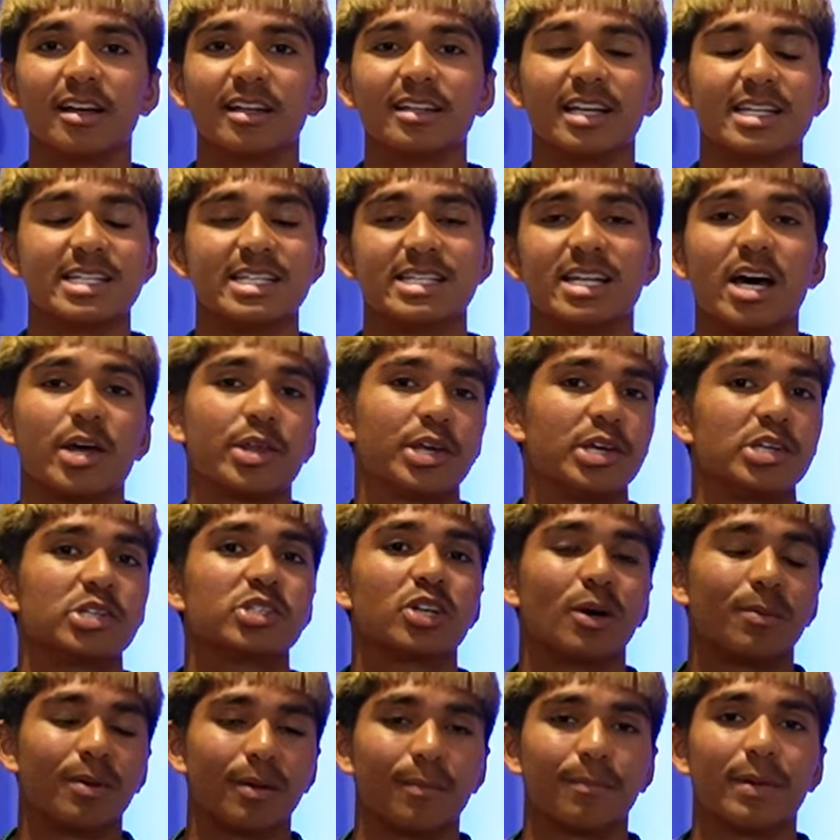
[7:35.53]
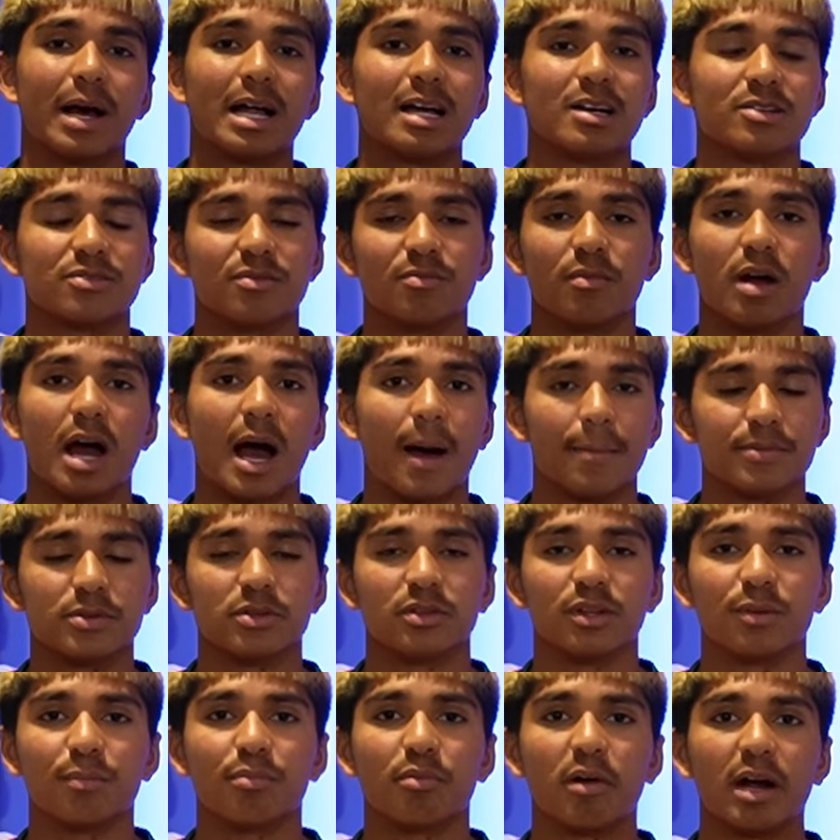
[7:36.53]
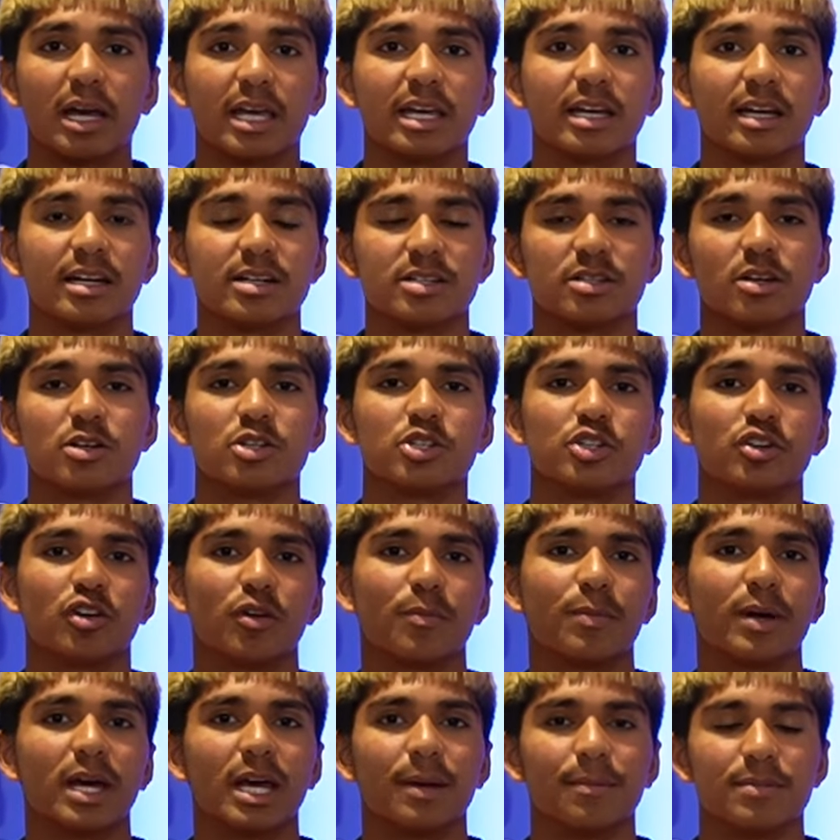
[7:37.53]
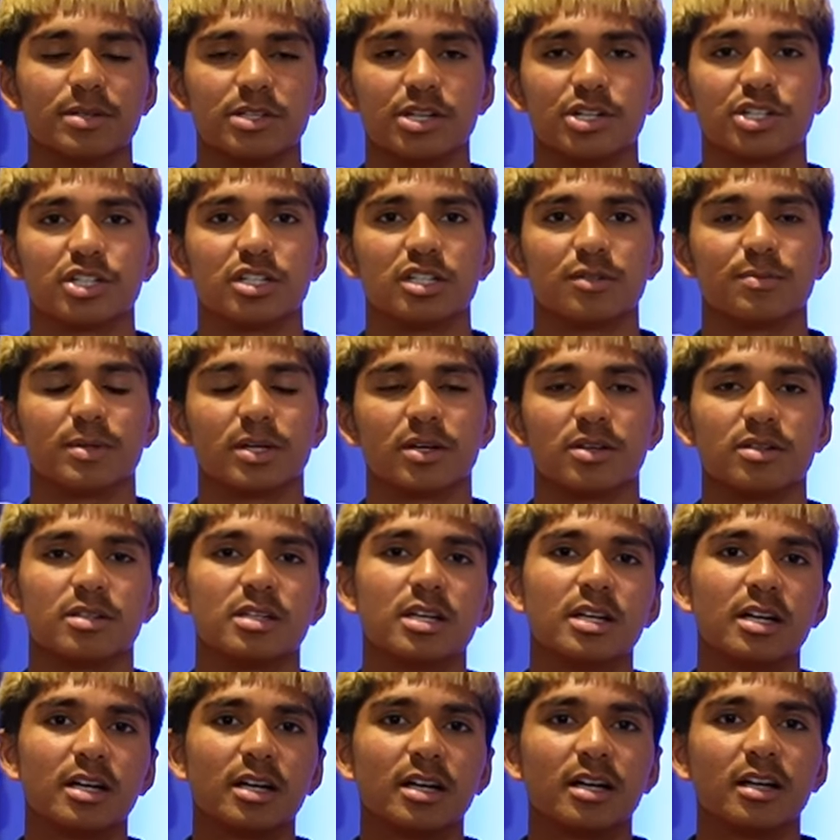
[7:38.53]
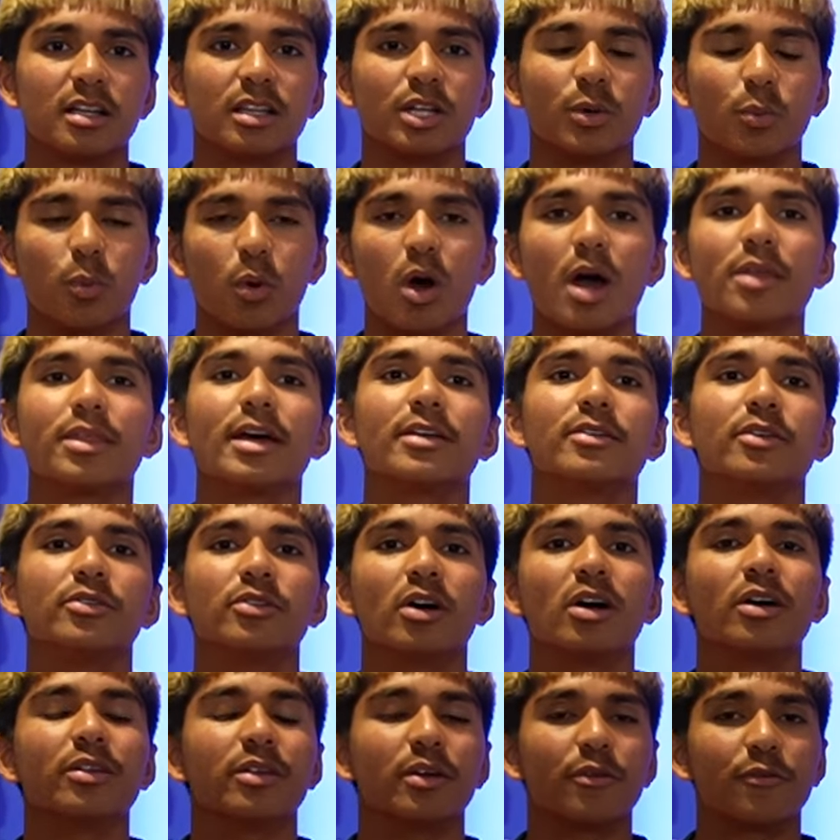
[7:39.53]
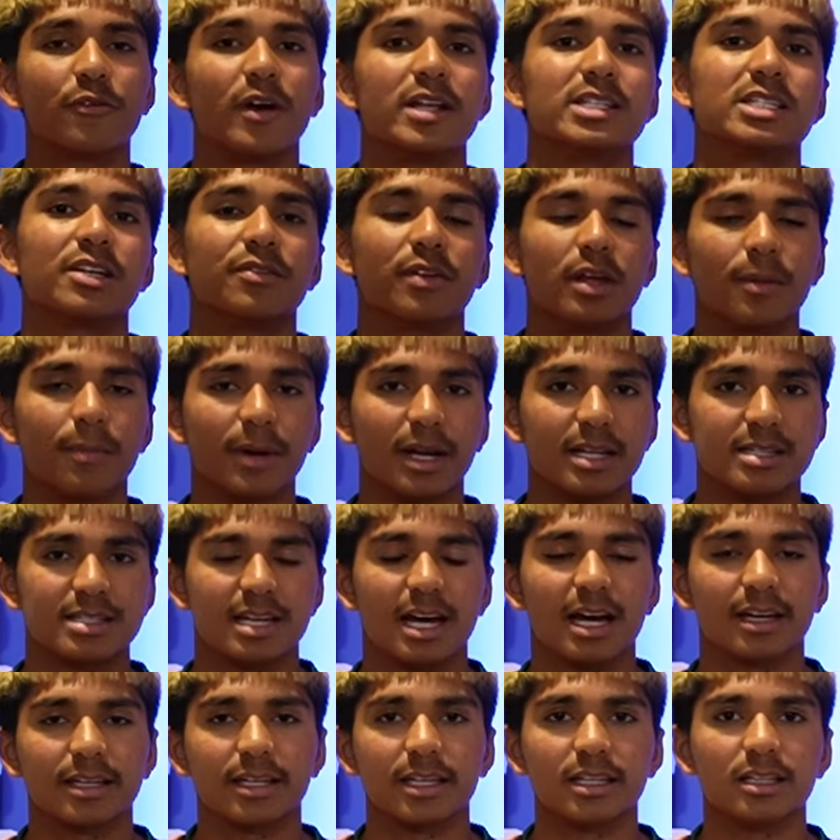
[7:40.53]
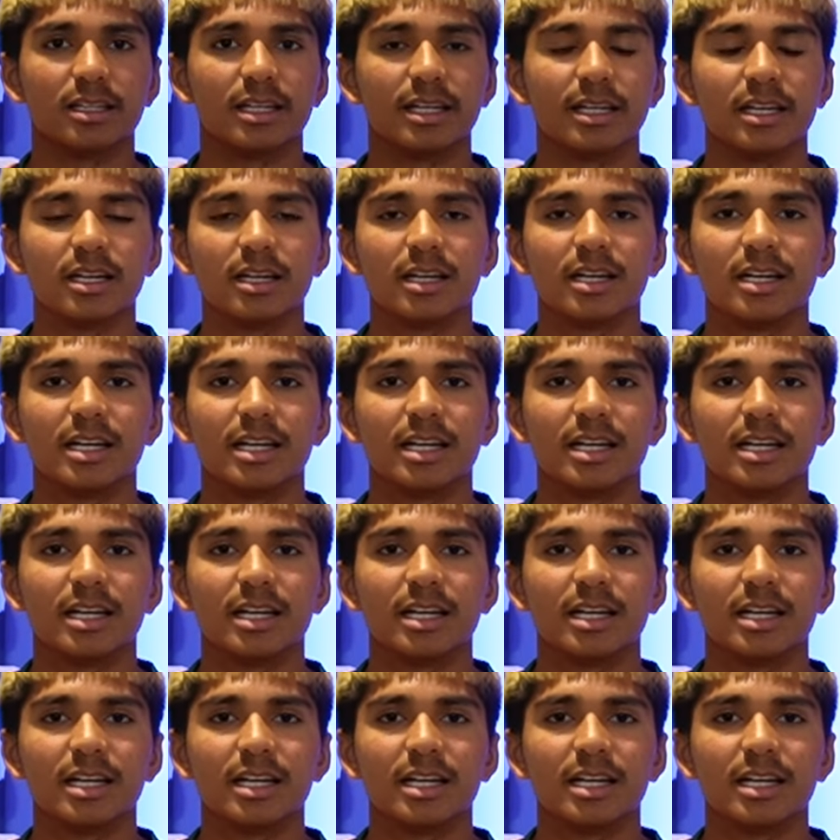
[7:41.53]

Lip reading: there's nothing stopping Palace from absolutely breaking into those European positions, because the work they do not only defensively but attackingly